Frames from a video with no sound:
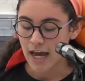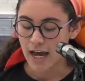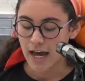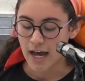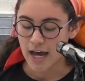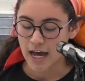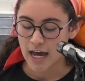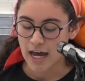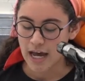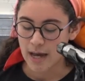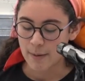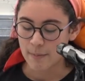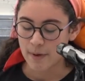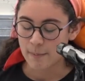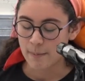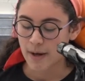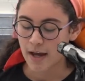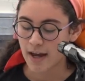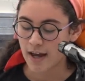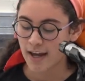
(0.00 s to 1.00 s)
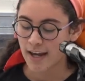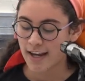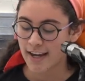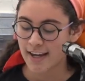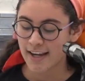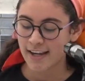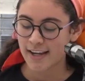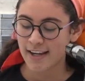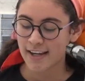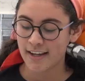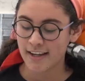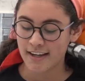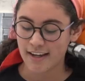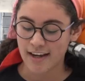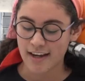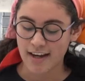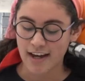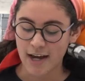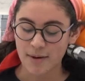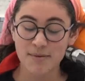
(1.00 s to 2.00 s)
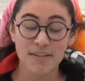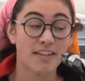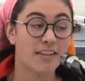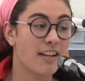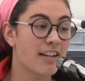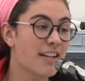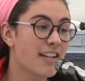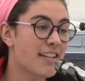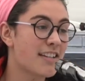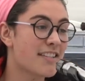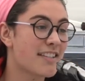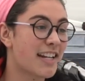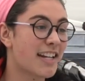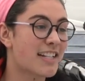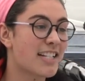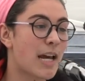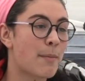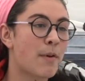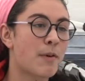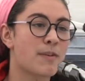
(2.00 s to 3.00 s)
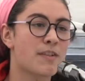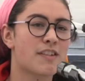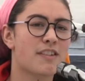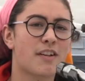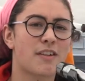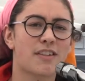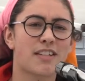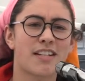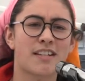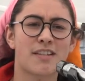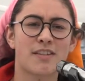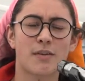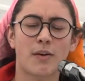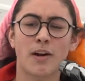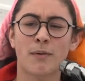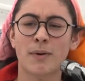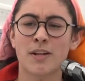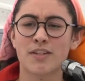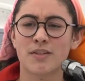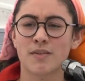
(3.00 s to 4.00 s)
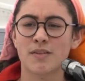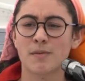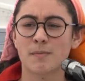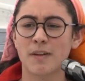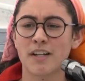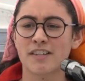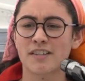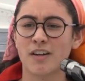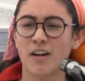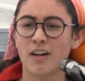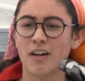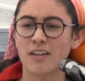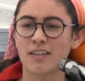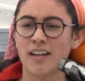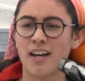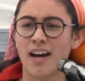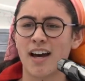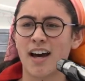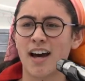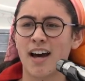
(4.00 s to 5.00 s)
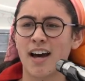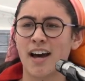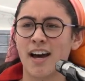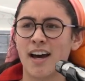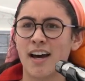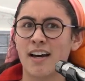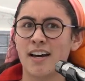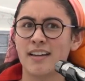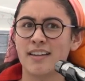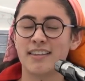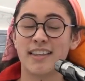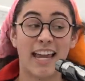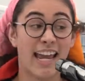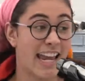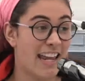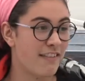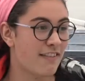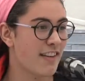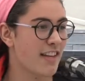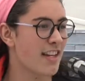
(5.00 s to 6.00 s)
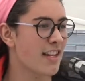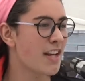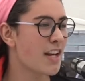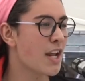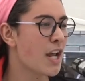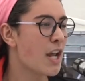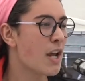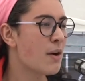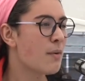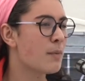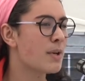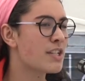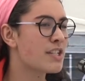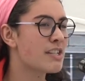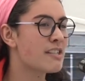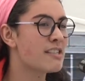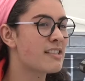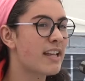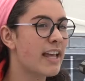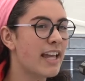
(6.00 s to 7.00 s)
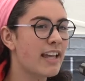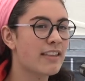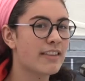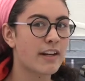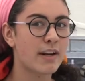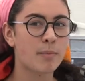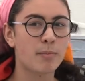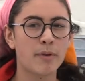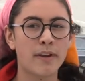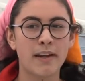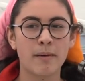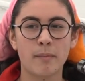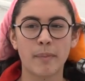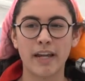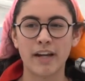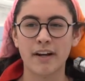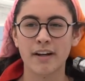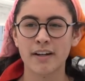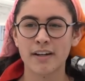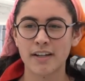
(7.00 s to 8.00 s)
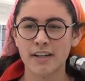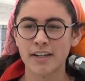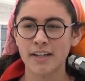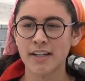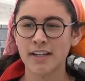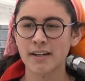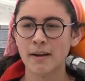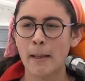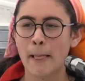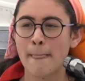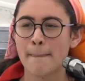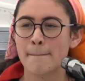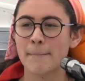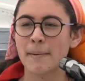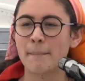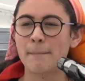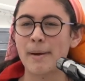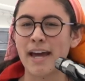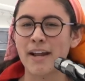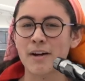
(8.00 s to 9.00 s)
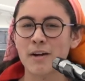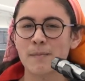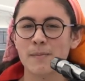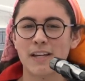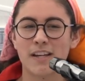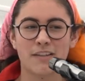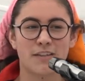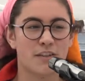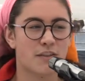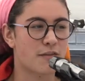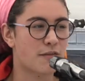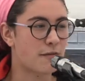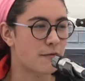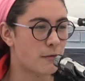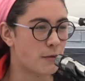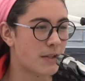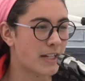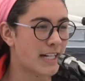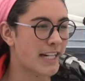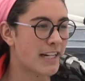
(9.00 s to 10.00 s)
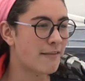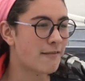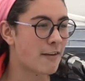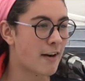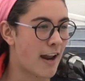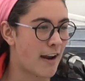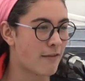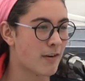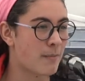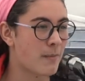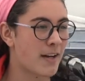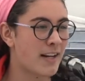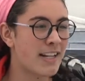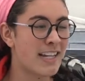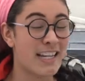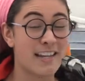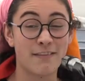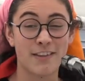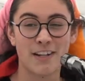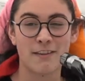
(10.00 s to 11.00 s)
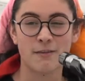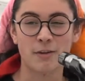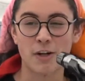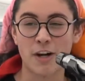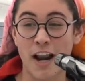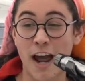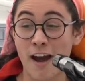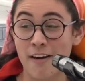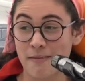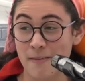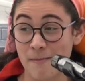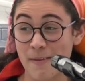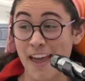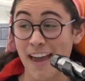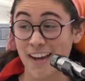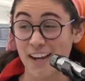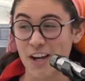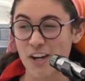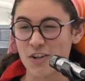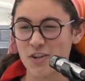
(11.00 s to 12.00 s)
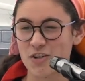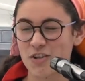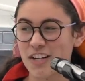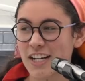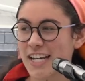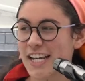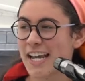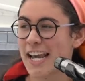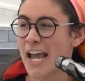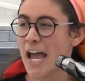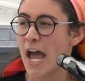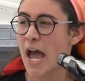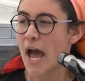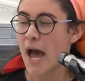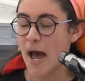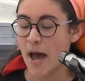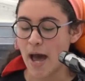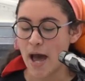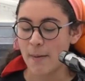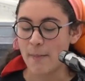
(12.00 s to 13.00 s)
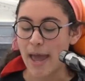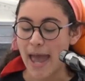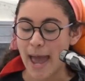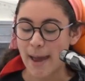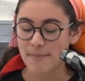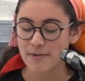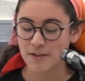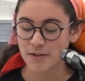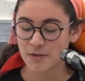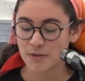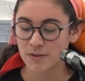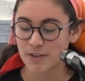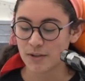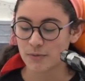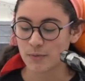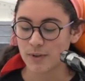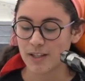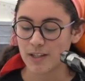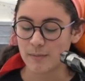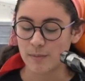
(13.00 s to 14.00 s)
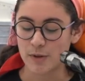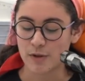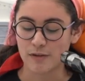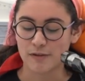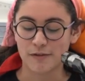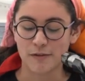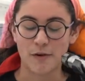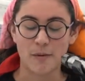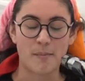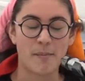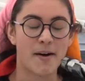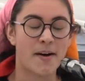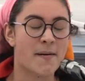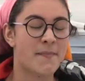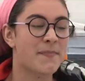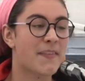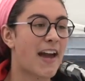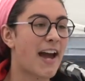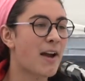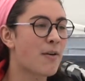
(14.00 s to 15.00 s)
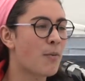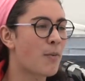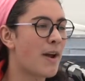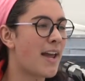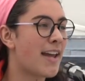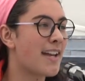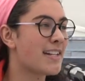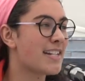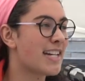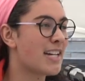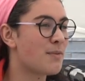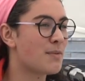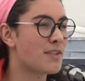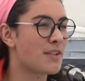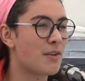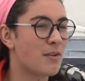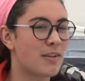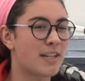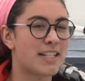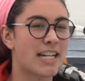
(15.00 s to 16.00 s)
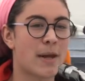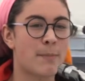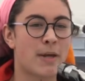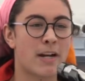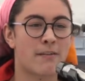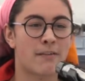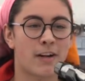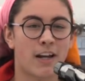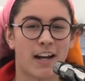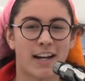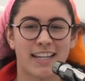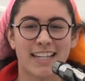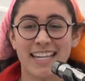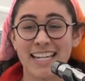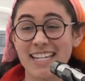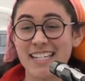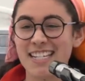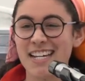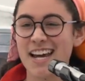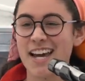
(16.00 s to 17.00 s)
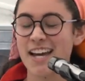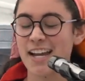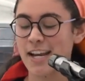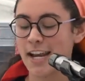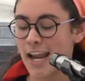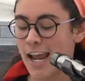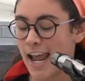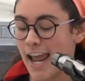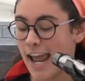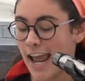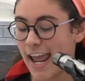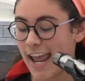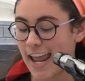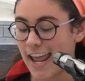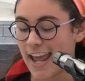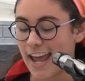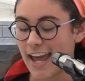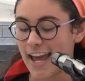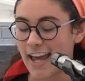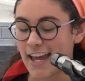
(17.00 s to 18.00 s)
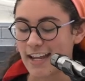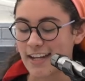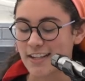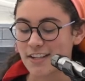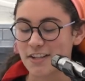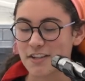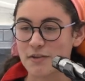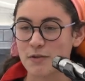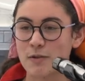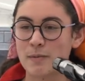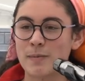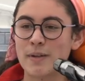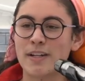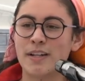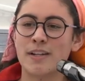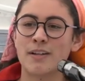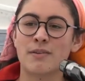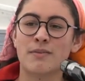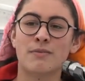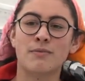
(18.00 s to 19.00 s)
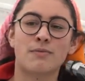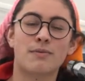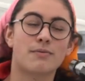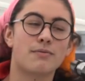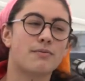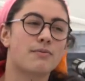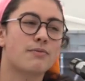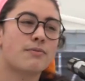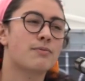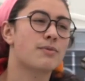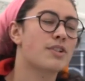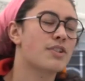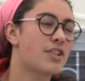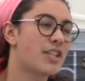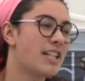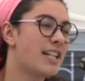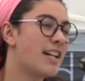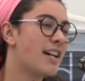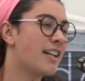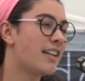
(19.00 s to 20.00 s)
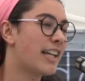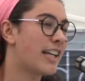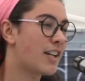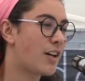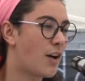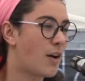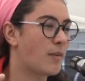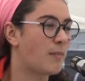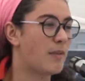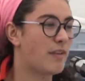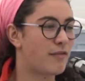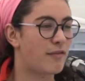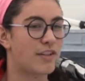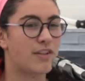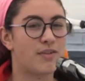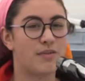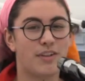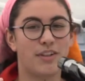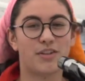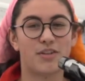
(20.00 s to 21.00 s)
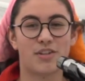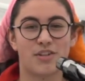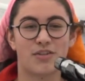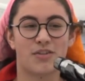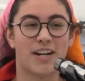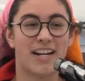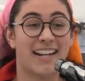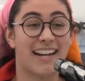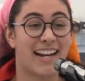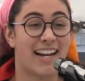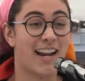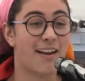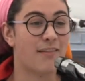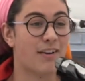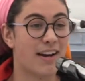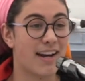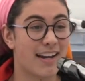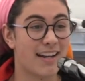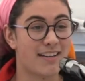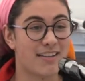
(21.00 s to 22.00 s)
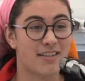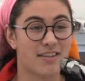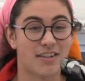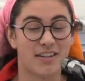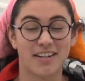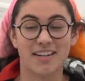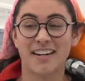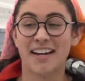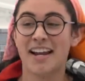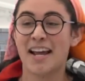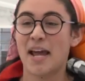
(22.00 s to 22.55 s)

Um, my I was in London the second time I was assaulted, and so I went to this place called uh, The Haven, which is like their Planned Parenthood, but better because it's free for everybody, even if you're not from that country. Um, absolutely really beautiful, but I went and it was the only time I'd ever got a kit done. And this woman, Rashida, like called me for two years straight and I never answered.